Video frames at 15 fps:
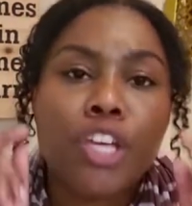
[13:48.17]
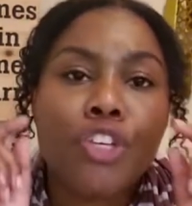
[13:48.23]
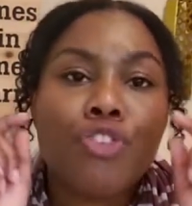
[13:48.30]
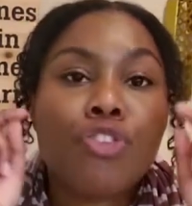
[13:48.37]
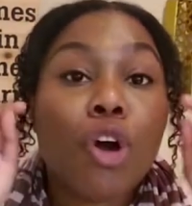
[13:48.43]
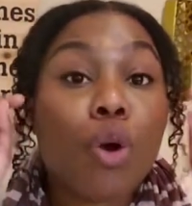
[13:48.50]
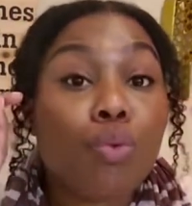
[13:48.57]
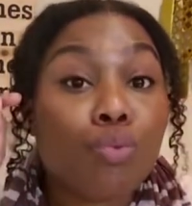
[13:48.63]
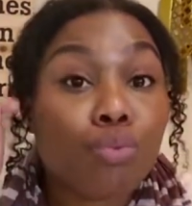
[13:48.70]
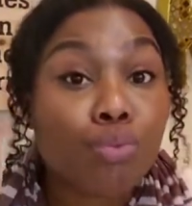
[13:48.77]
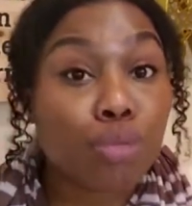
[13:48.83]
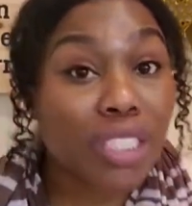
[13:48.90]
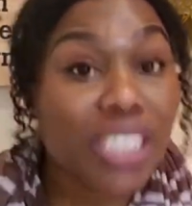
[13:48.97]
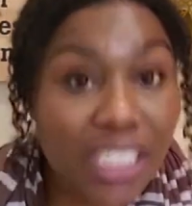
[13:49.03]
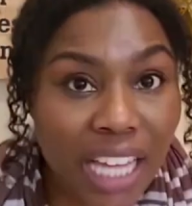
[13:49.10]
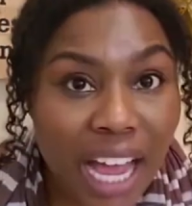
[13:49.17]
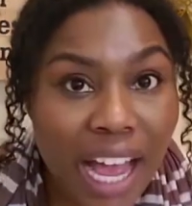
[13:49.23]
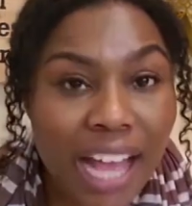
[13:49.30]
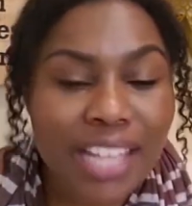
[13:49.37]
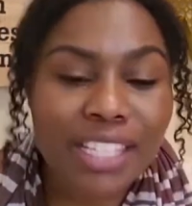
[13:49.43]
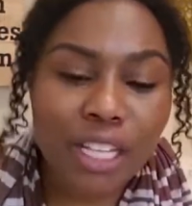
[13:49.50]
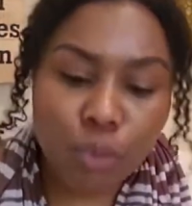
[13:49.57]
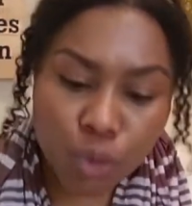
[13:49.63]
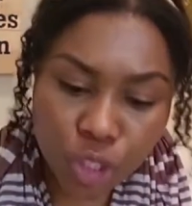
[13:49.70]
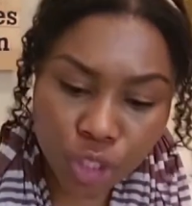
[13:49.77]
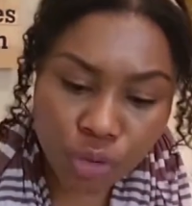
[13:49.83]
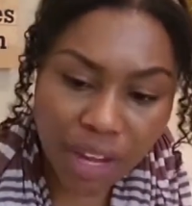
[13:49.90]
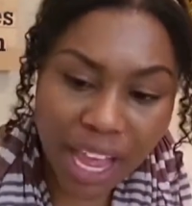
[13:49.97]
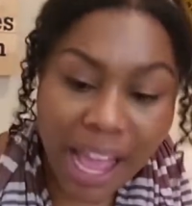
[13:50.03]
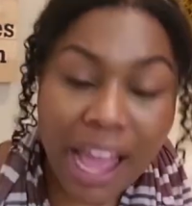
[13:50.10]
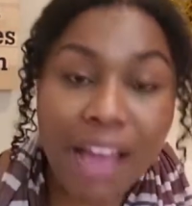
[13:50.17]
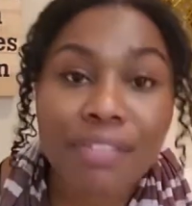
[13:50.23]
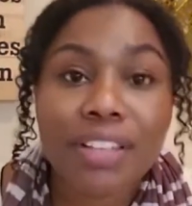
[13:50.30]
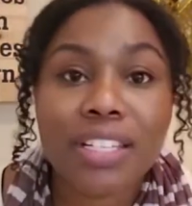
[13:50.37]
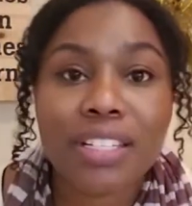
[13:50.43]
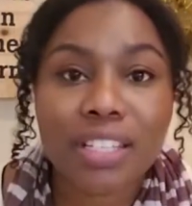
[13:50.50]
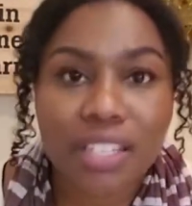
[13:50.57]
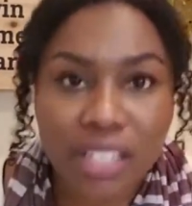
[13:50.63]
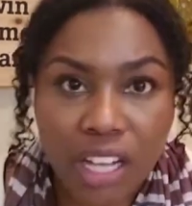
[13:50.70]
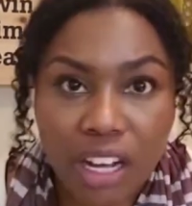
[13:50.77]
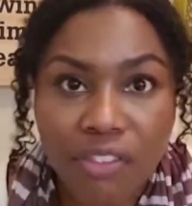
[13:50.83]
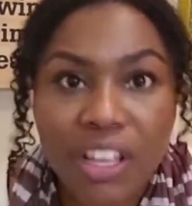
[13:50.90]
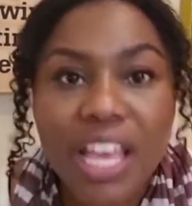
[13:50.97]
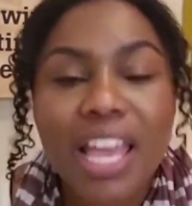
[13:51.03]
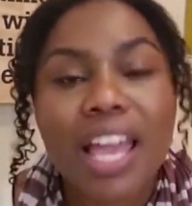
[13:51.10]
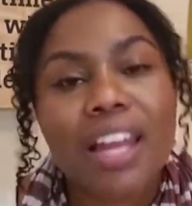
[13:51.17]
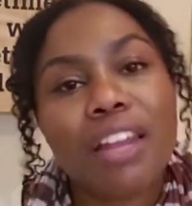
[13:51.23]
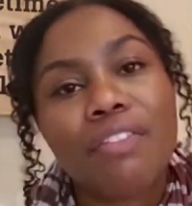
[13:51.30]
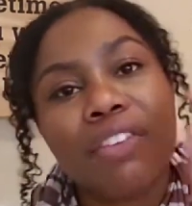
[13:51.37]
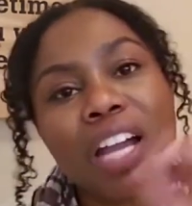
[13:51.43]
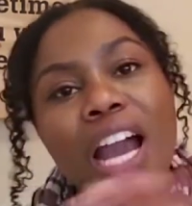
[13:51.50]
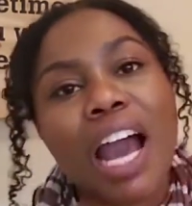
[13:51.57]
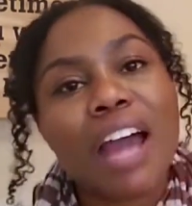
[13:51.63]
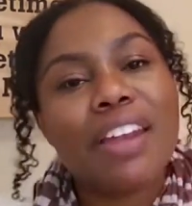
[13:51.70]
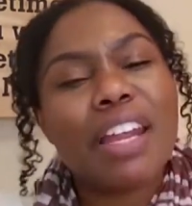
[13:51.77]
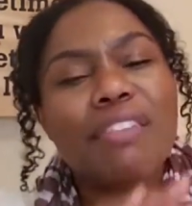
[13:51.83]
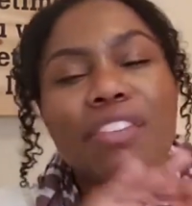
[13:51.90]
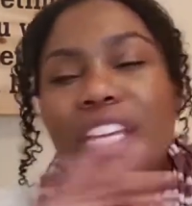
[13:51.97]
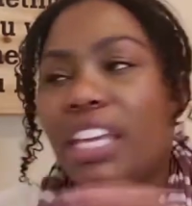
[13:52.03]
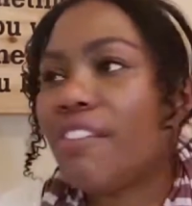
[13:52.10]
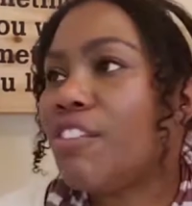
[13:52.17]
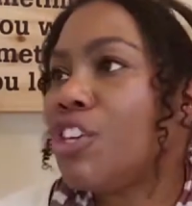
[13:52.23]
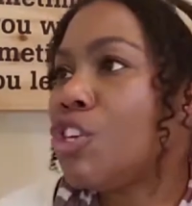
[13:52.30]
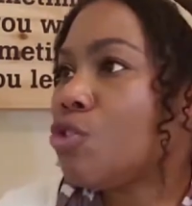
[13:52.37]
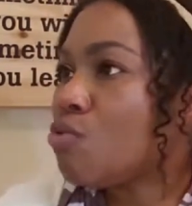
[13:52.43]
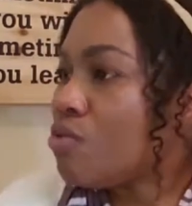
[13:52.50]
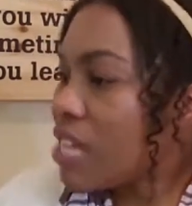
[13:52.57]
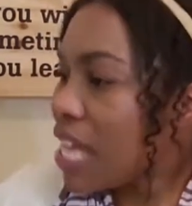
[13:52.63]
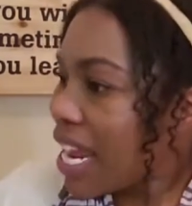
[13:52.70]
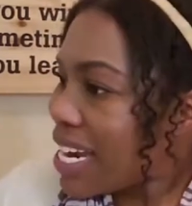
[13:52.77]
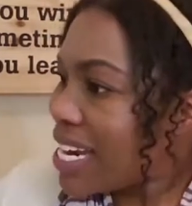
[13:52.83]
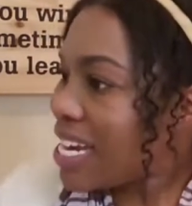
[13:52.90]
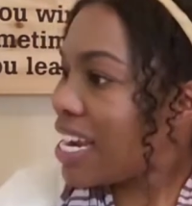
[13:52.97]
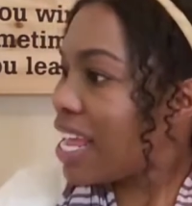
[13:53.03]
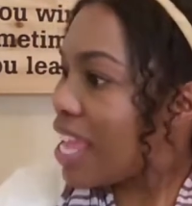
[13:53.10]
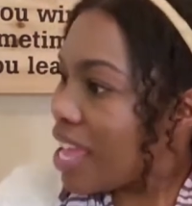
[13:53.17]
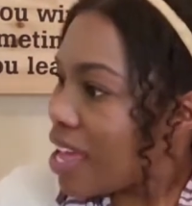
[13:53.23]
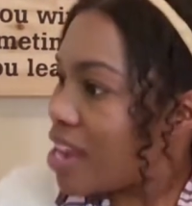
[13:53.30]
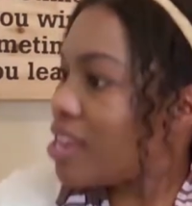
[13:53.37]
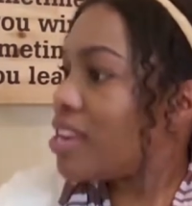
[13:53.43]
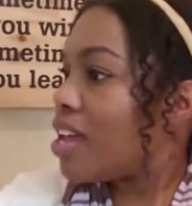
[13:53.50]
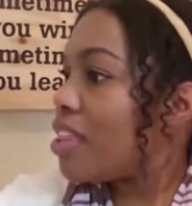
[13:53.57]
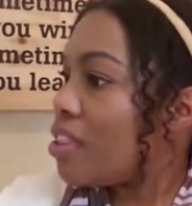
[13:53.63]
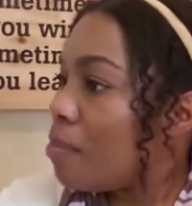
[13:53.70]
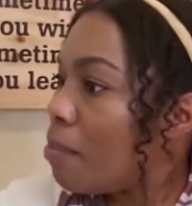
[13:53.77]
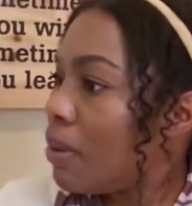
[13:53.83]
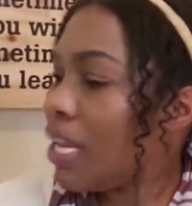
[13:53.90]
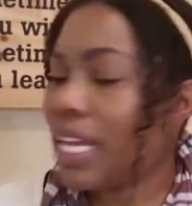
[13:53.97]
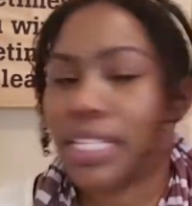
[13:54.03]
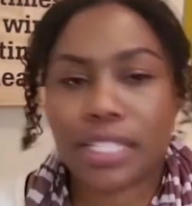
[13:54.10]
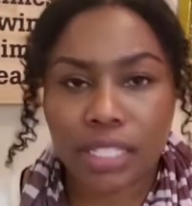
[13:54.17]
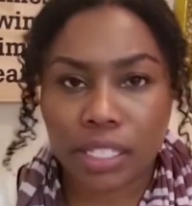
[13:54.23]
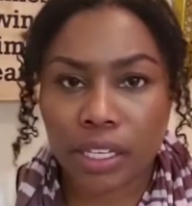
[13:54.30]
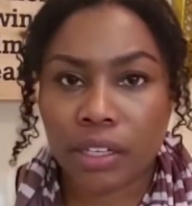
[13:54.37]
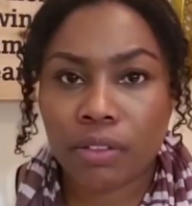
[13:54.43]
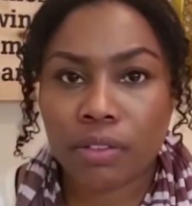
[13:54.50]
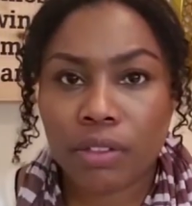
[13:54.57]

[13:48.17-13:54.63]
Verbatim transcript: You don't realize that what you have is enough. And if God never giving you another blessing